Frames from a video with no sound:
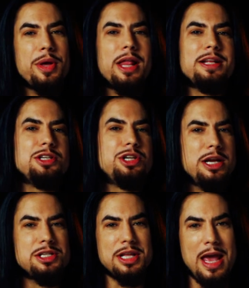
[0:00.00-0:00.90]
we like to
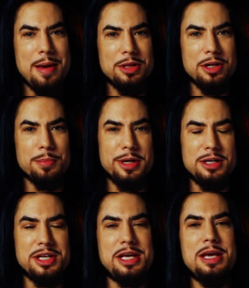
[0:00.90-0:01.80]
change the game a little bit
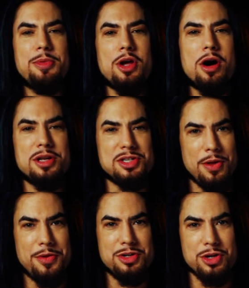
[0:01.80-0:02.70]
to keep the artists
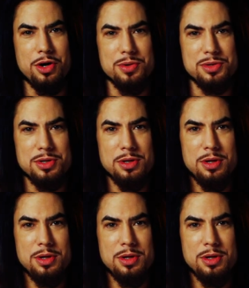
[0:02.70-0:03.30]
on their toes.